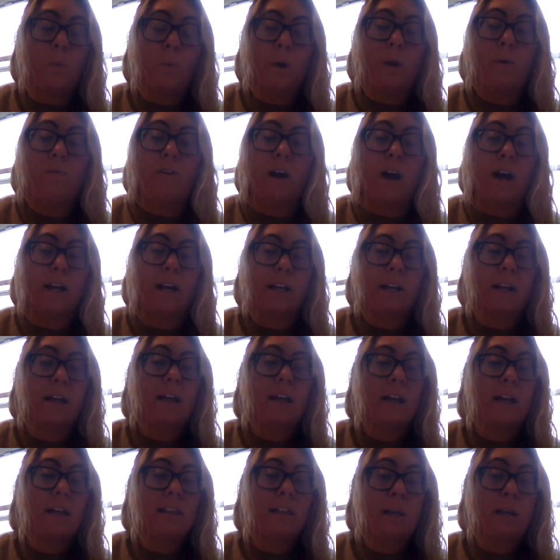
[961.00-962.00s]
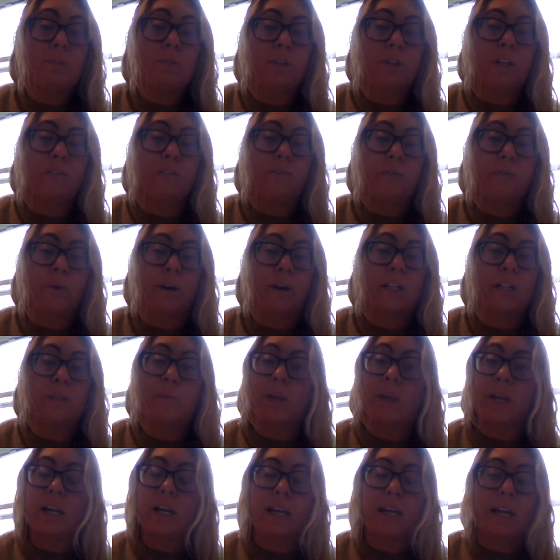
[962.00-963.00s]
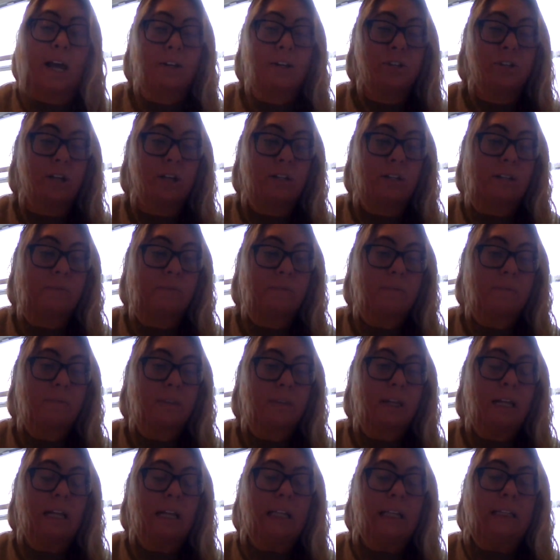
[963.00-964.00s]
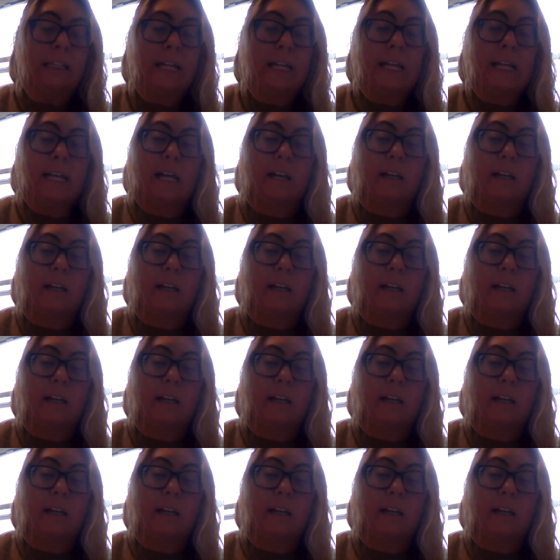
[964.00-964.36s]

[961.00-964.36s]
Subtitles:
We run. They was looking for us, but they didn't catch us. Lenny